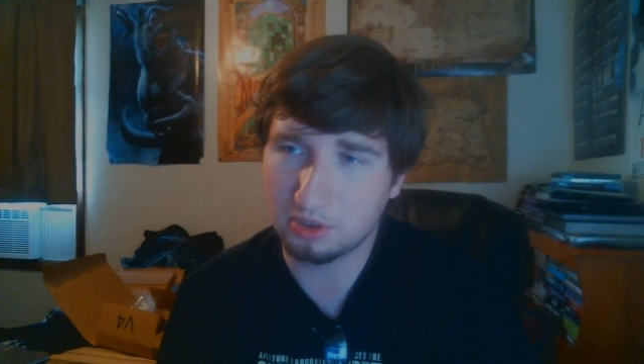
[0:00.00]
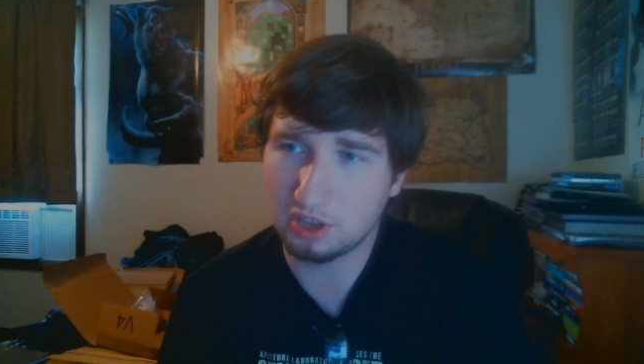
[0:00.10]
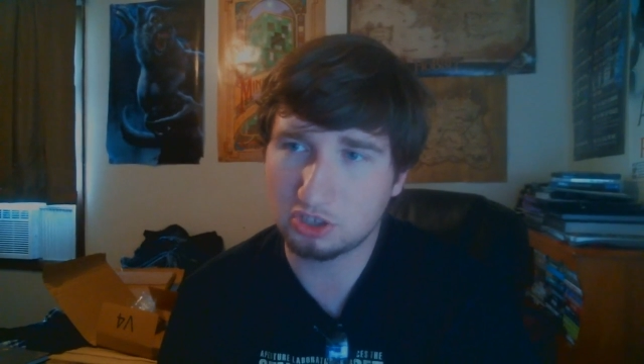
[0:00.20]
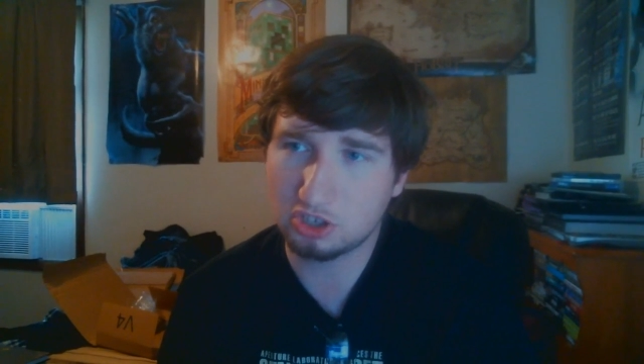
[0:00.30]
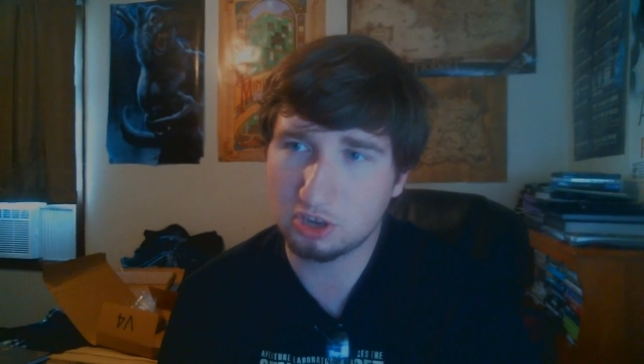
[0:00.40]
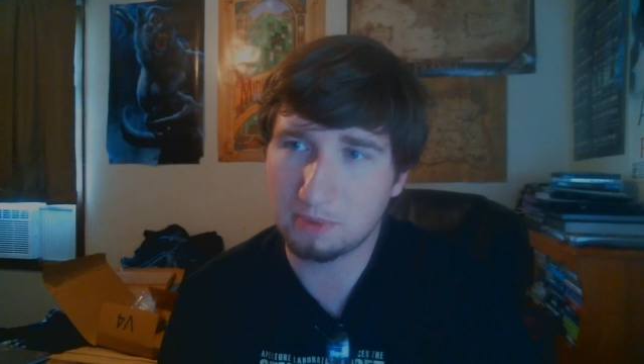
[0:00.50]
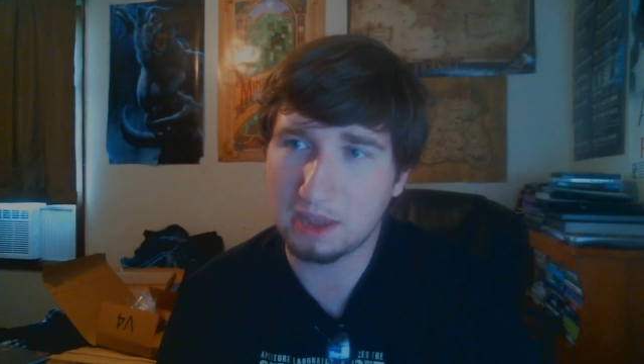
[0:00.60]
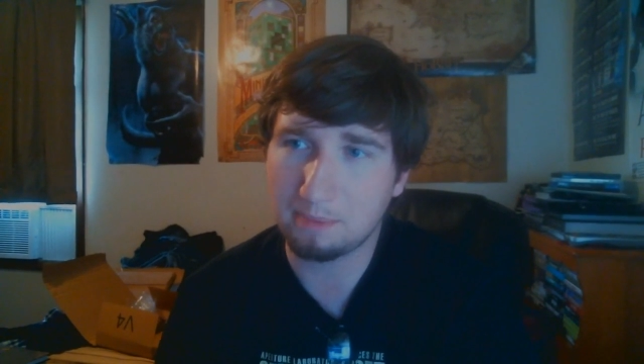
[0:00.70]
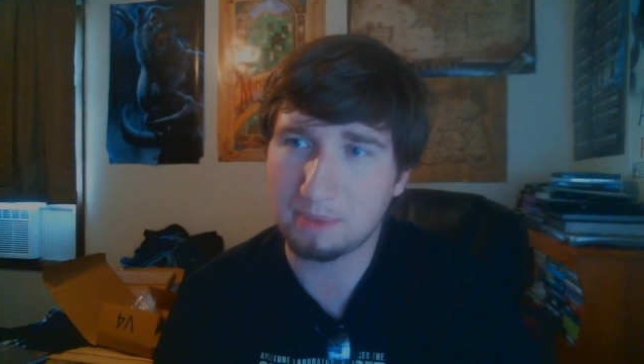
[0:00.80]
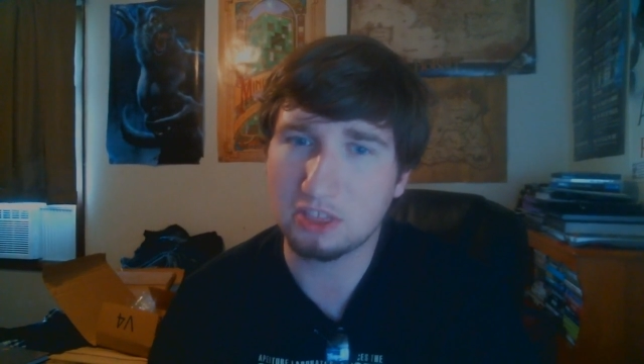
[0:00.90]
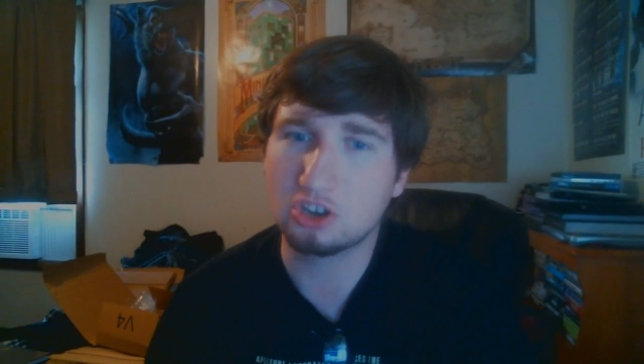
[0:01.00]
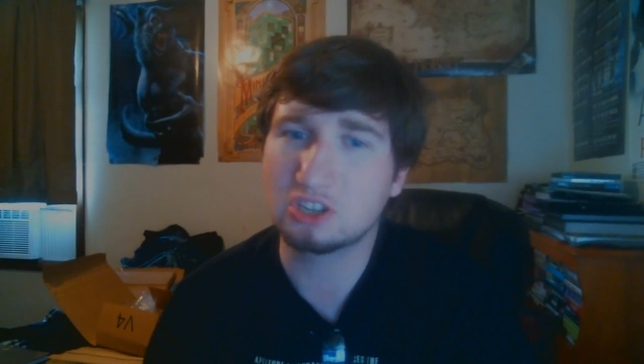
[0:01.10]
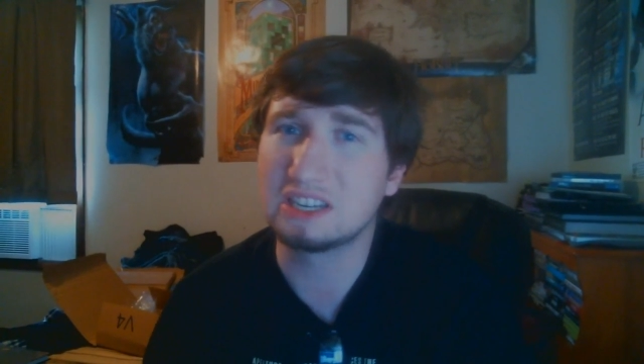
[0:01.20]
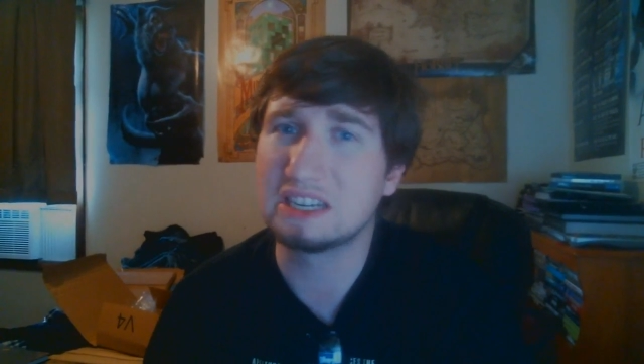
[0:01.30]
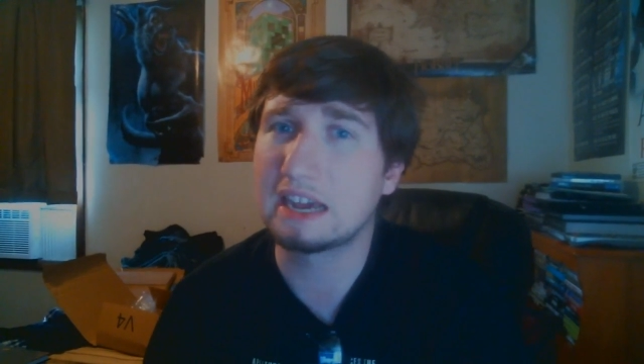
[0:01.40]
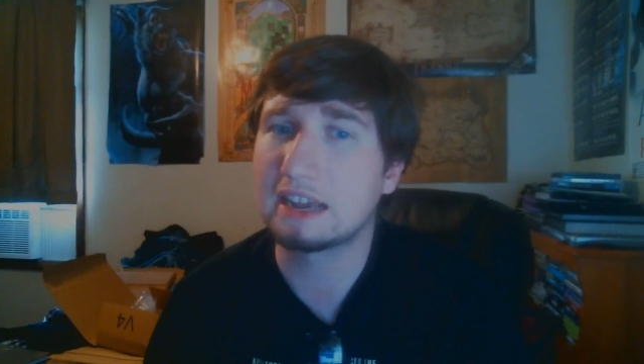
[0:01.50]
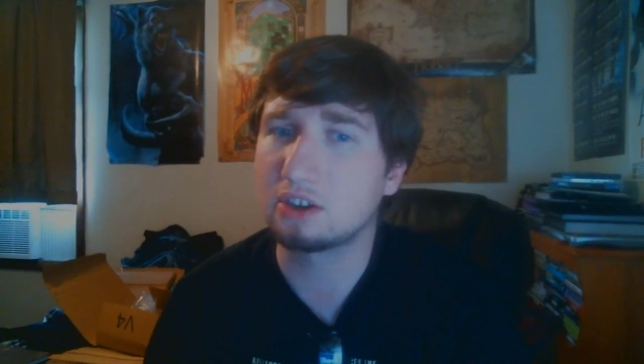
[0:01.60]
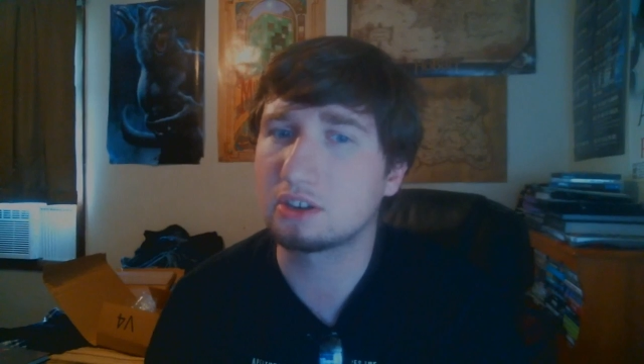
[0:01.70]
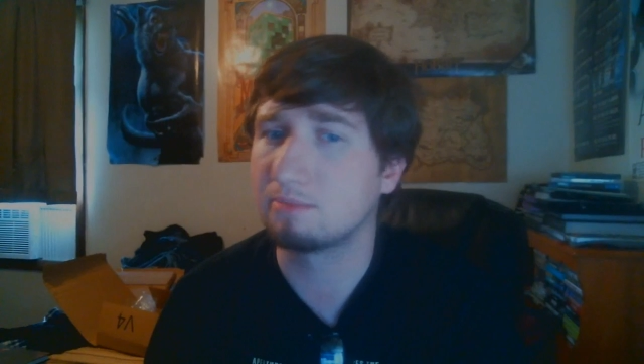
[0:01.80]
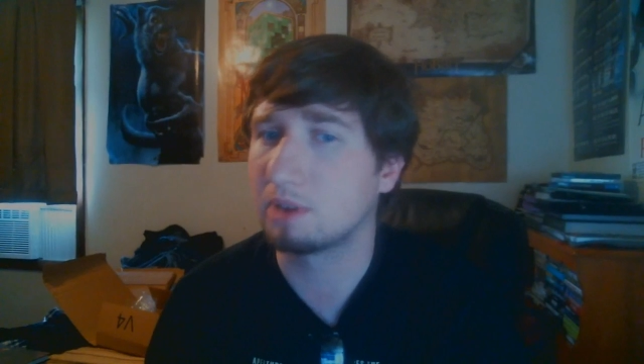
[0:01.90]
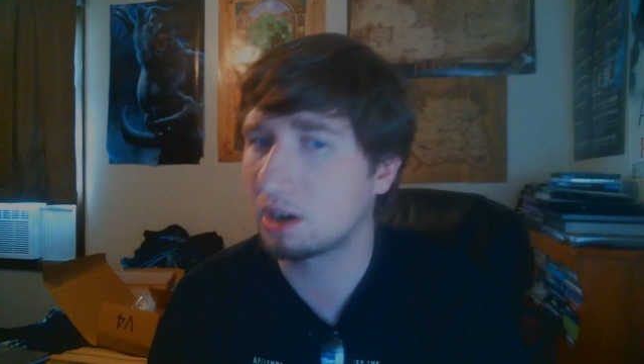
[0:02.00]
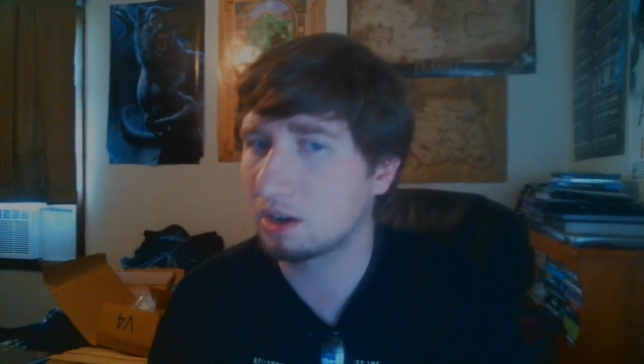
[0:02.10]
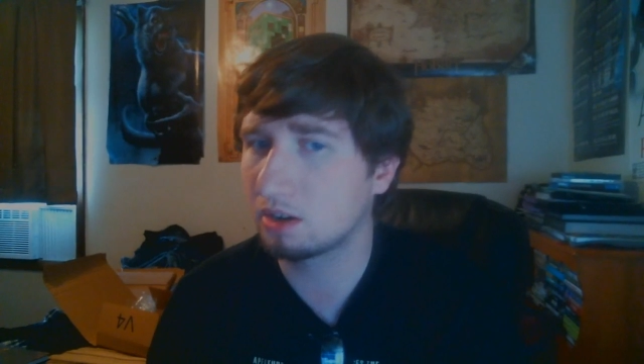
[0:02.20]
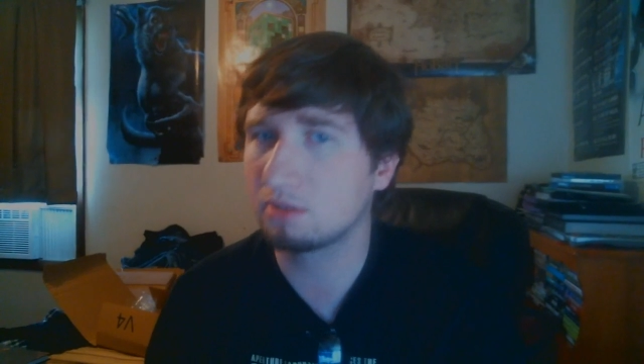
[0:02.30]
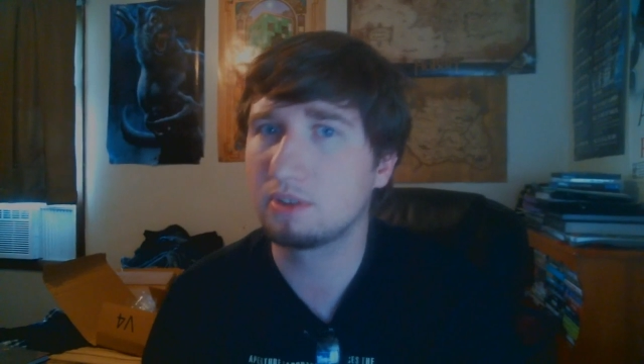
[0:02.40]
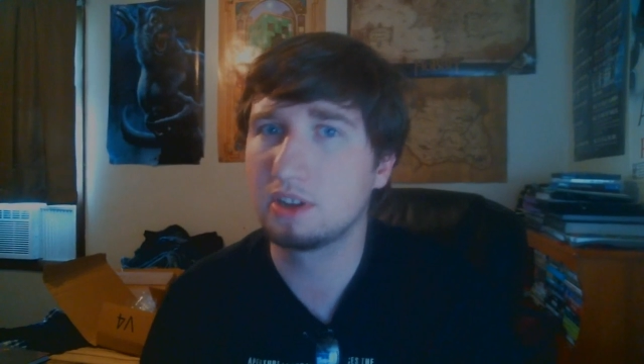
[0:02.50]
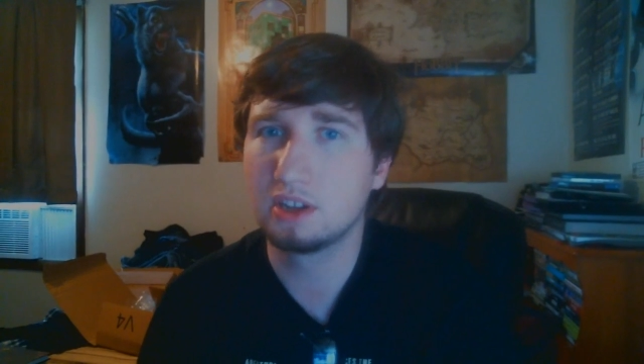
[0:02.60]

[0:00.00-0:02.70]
It should be up either tonight or tomorrow,